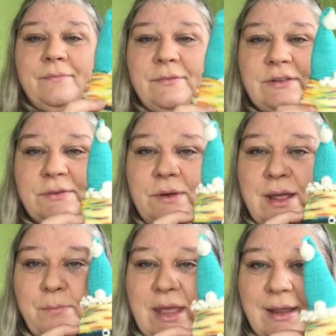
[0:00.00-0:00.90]
So
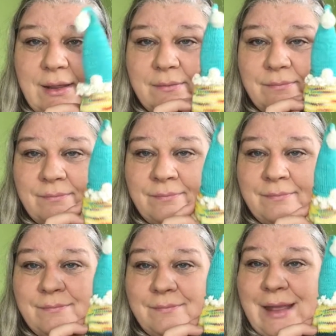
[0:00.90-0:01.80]
Gnutmeg
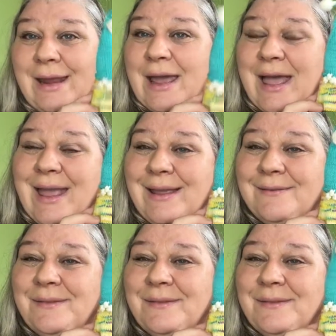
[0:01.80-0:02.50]
and I